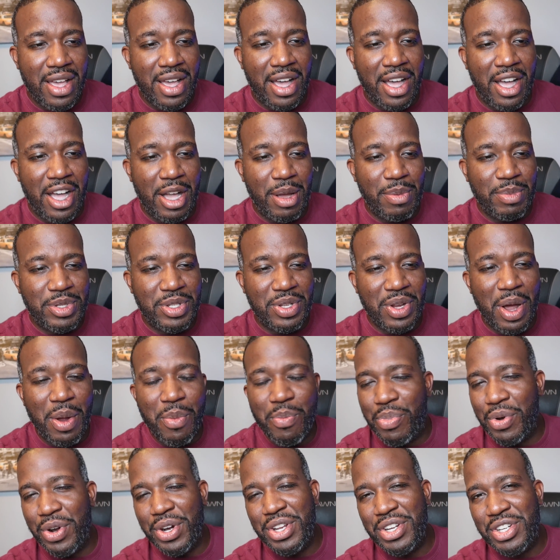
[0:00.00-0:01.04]
So
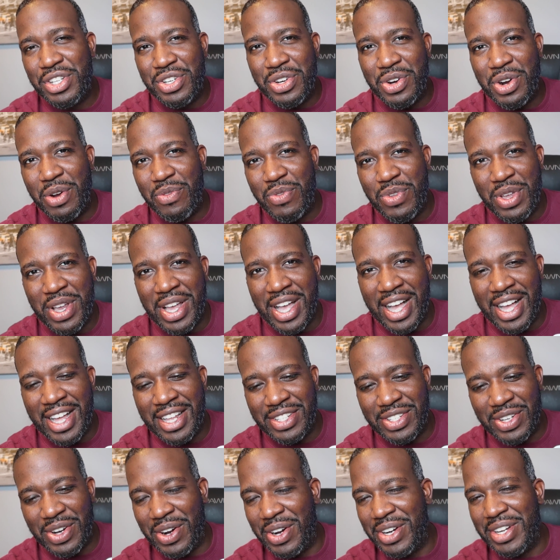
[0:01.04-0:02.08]
I'm pretty sure if you
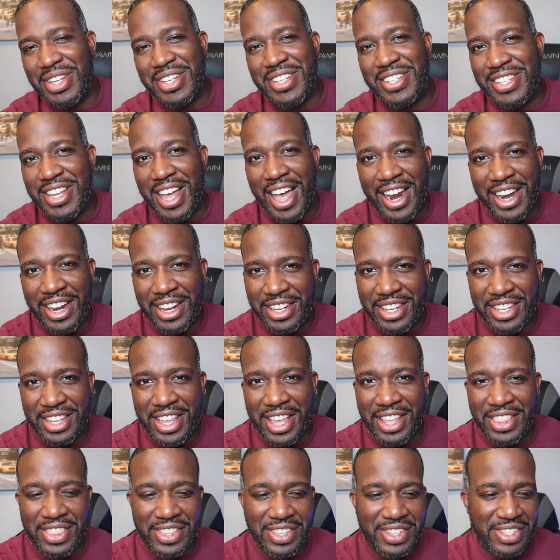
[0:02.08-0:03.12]
guys are deciding to
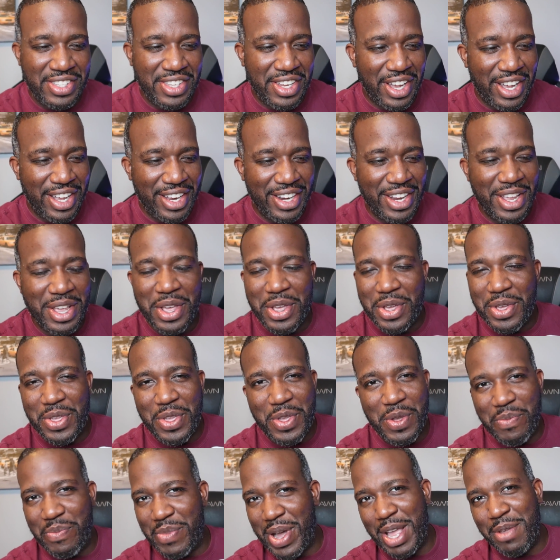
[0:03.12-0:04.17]
get this done,
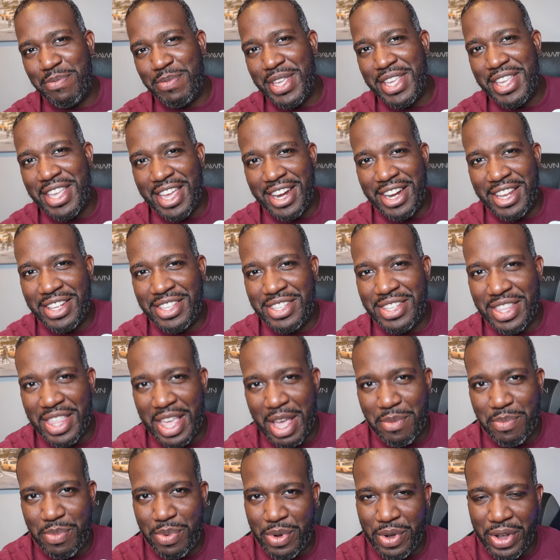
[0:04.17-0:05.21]
you might be getting to
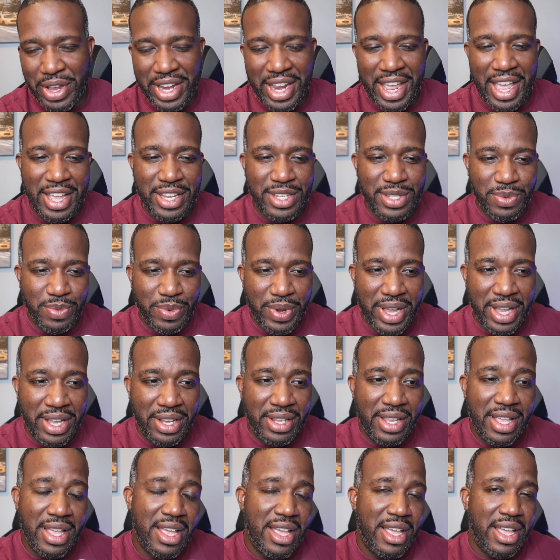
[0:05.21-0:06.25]
that point as
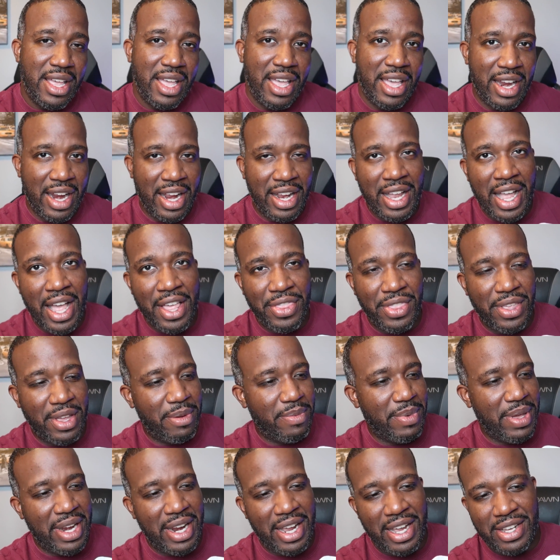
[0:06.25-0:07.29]
well. And I got there,
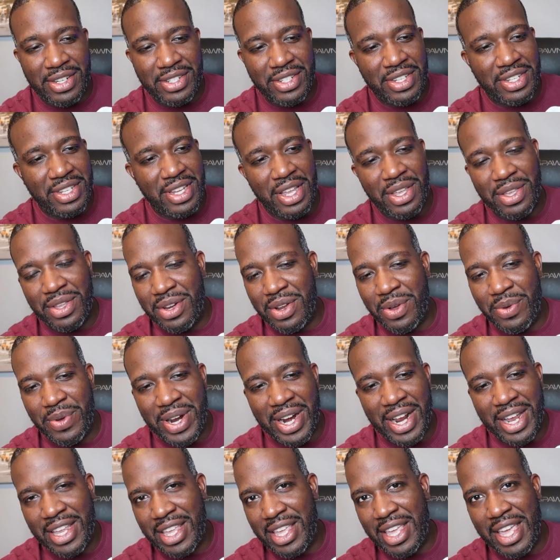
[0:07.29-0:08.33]
man. I was just like, you know
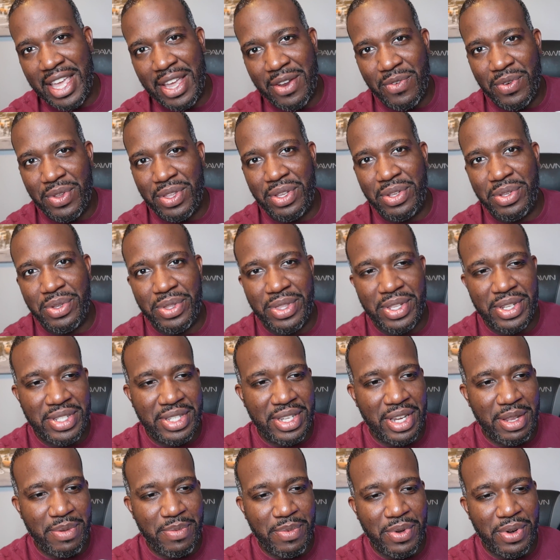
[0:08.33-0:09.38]
what, I can't really do this
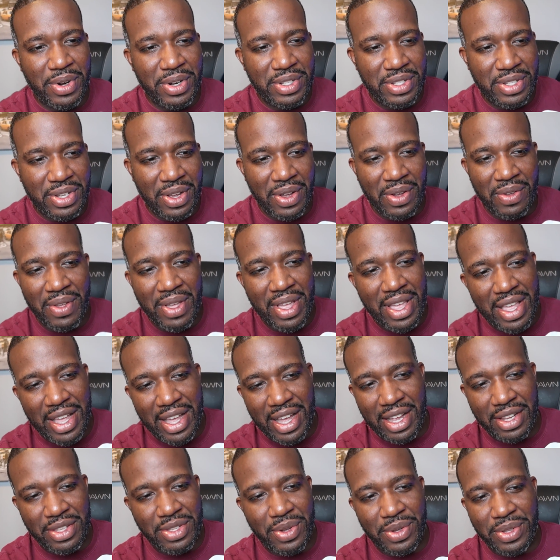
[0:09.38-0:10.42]
anymore. So
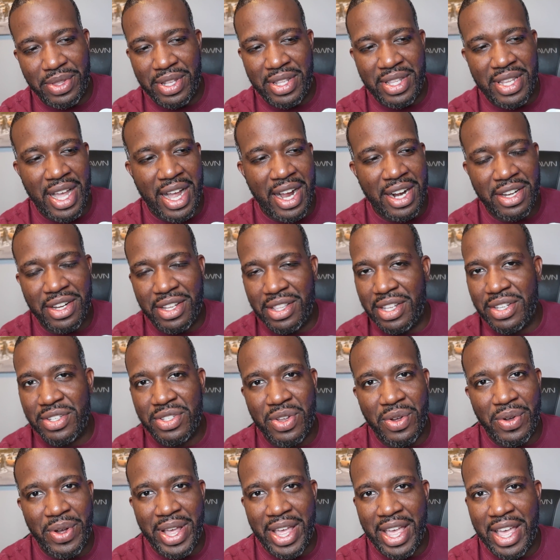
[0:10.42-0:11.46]
I told the doctor, let's
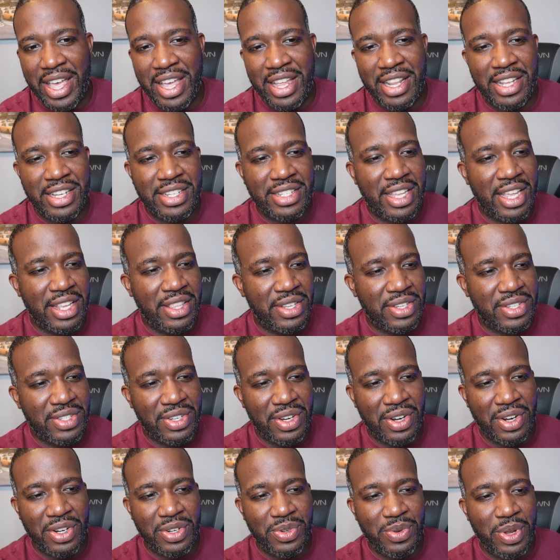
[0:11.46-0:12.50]
go ahead, let's get the
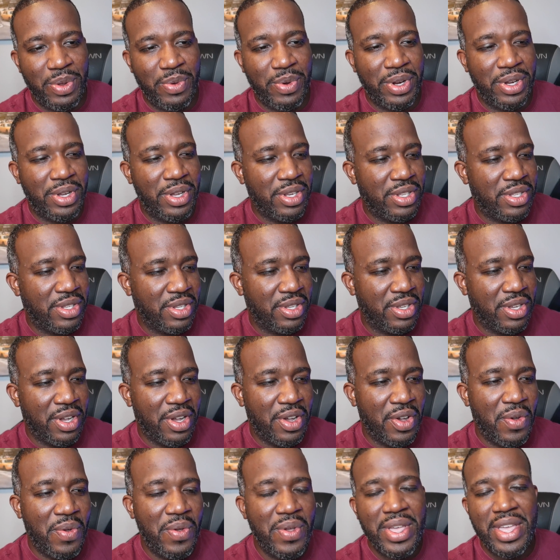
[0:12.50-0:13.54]
surgery, we're good to
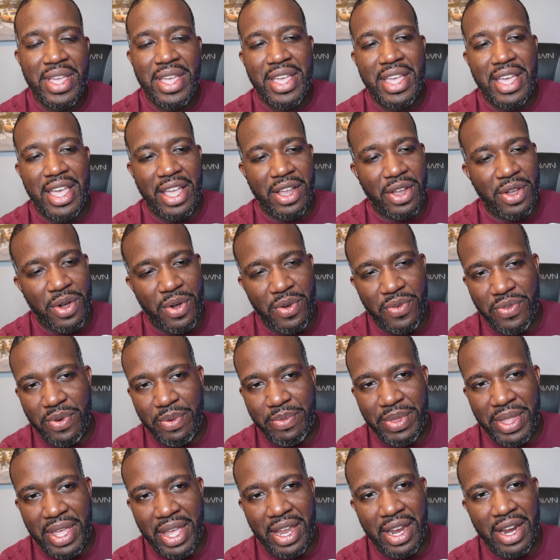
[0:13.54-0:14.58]
go, and go
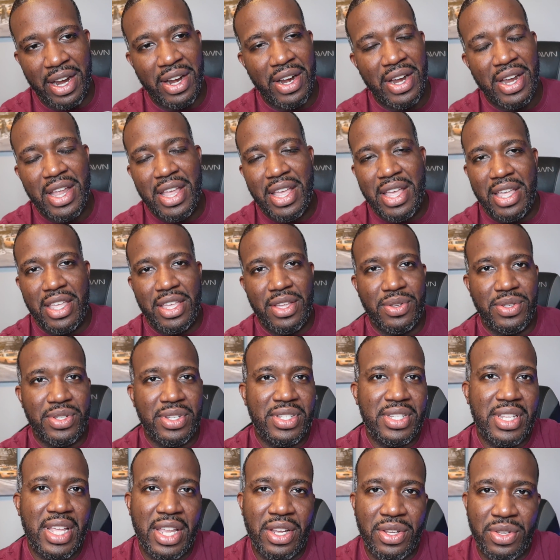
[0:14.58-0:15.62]
from there. He was
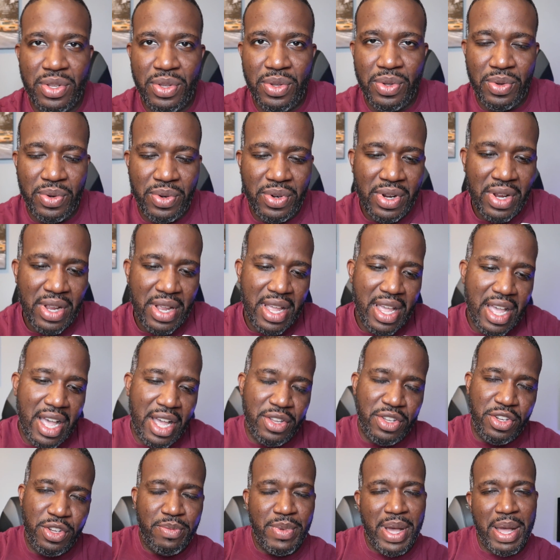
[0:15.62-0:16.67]
just like, dude,
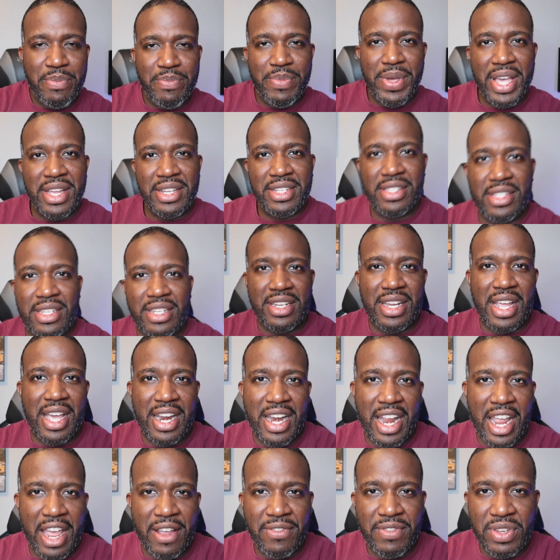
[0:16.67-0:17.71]
I'll do my best to
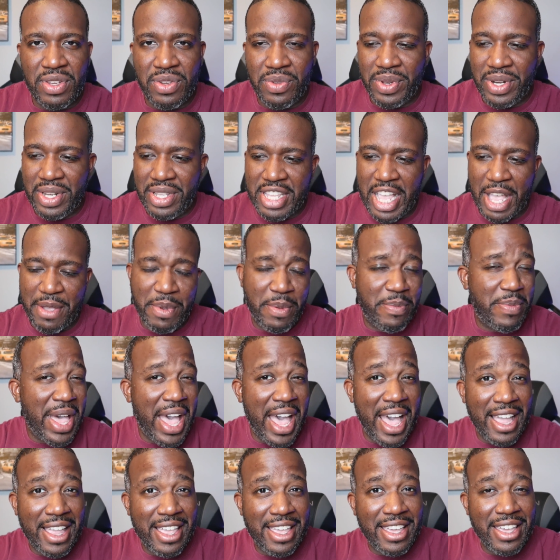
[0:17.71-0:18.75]
not have to do any type of
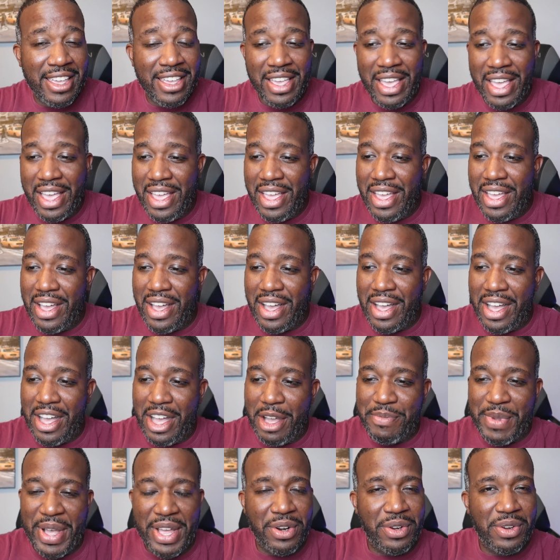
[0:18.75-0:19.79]
packing.
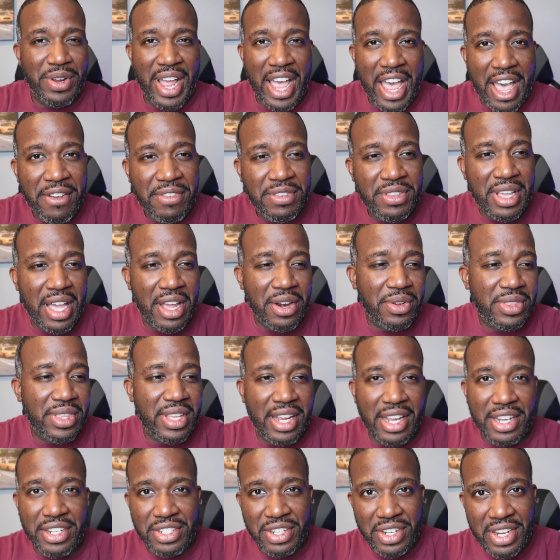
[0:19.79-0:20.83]
I don't
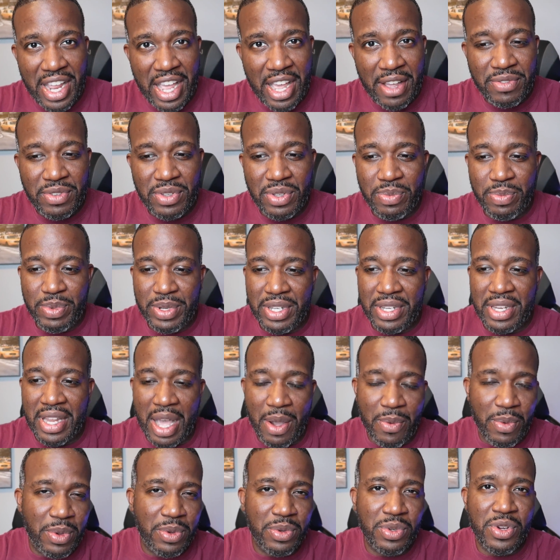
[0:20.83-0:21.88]
think I should have to, but
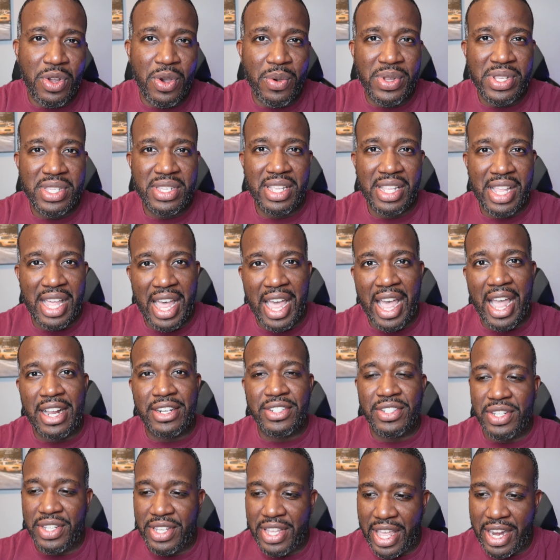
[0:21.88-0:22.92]
I won't know until I
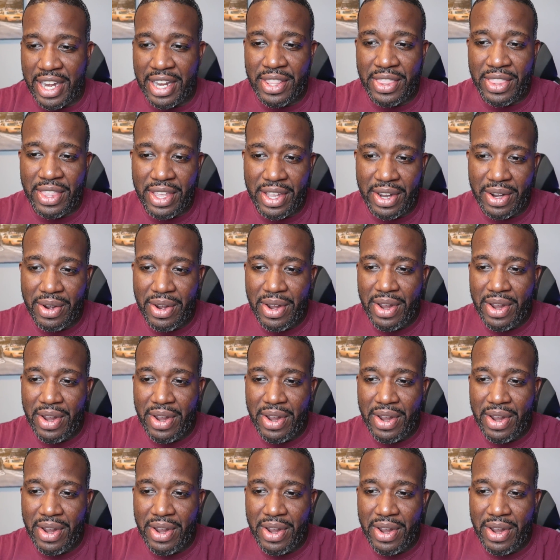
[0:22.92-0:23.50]
actually get in there.